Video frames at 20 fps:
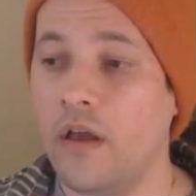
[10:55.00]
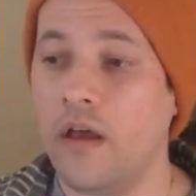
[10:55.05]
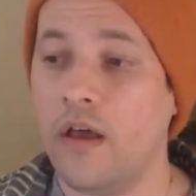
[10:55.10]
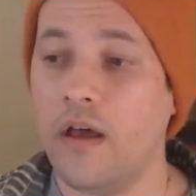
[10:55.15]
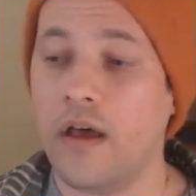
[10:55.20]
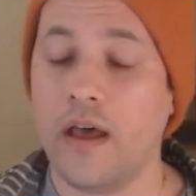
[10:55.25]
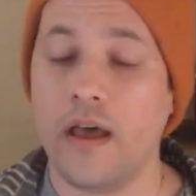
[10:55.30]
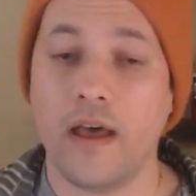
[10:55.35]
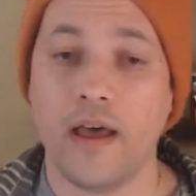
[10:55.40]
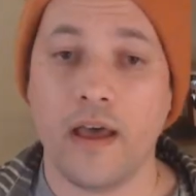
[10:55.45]

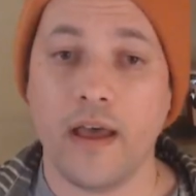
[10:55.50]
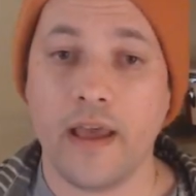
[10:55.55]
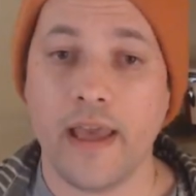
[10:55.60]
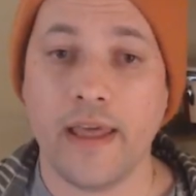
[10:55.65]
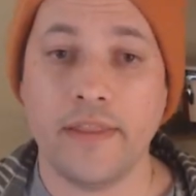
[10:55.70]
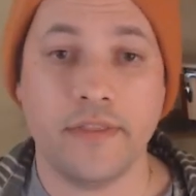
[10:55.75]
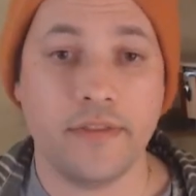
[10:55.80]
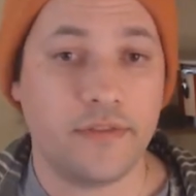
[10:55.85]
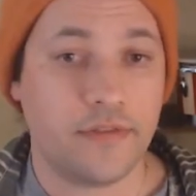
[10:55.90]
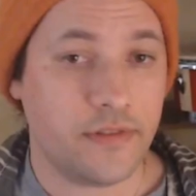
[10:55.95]

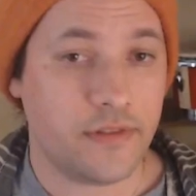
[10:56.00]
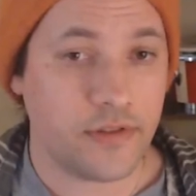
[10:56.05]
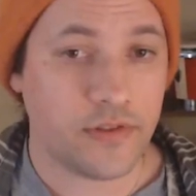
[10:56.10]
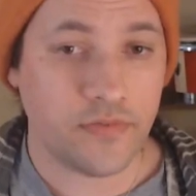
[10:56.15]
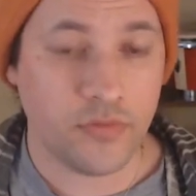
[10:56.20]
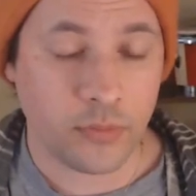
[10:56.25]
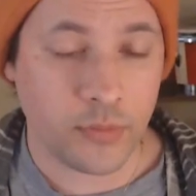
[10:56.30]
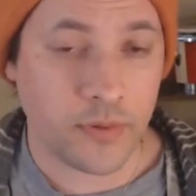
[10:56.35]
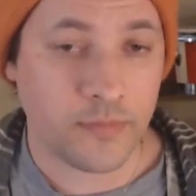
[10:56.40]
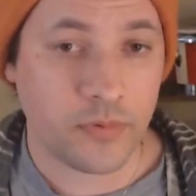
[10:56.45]
And this form
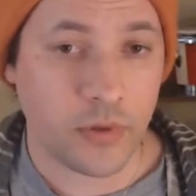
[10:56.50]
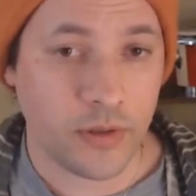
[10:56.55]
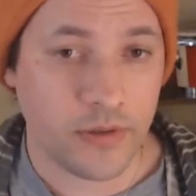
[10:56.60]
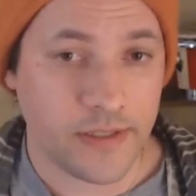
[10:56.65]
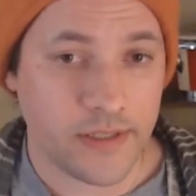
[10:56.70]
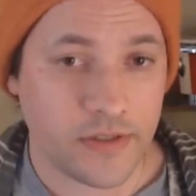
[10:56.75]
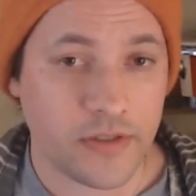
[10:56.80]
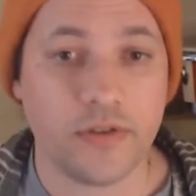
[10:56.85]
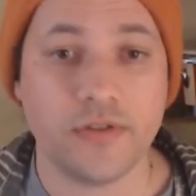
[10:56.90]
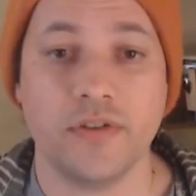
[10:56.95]
of protest
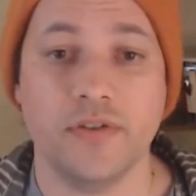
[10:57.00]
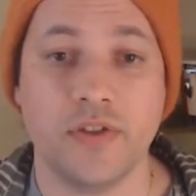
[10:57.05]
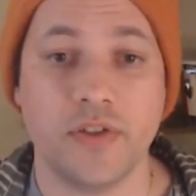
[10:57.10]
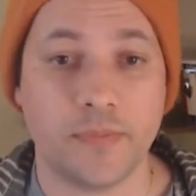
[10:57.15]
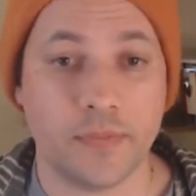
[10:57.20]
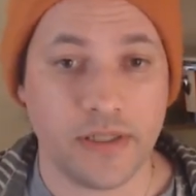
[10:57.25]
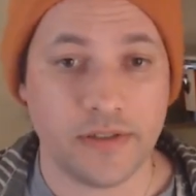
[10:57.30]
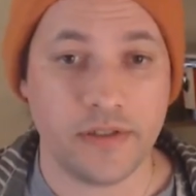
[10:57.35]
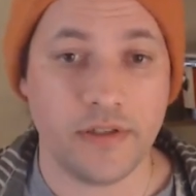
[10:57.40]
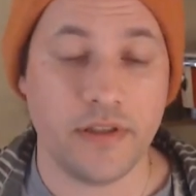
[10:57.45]
also spread
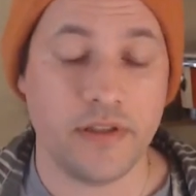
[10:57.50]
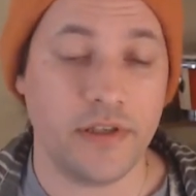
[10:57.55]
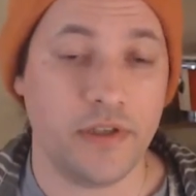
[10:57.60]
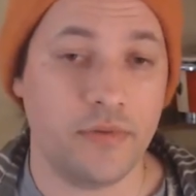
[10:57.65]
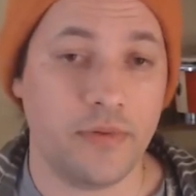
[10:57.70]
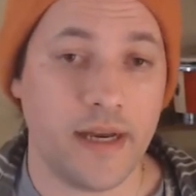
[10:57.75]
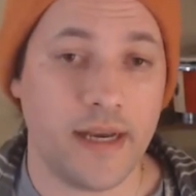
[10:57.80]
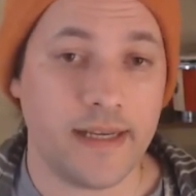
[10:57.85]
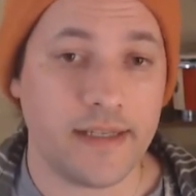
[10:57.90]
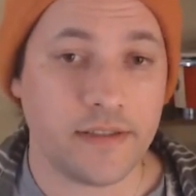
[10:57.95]
to the
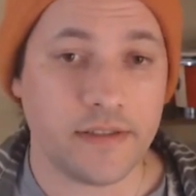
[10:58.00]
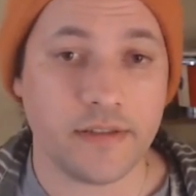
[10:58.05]
U.S.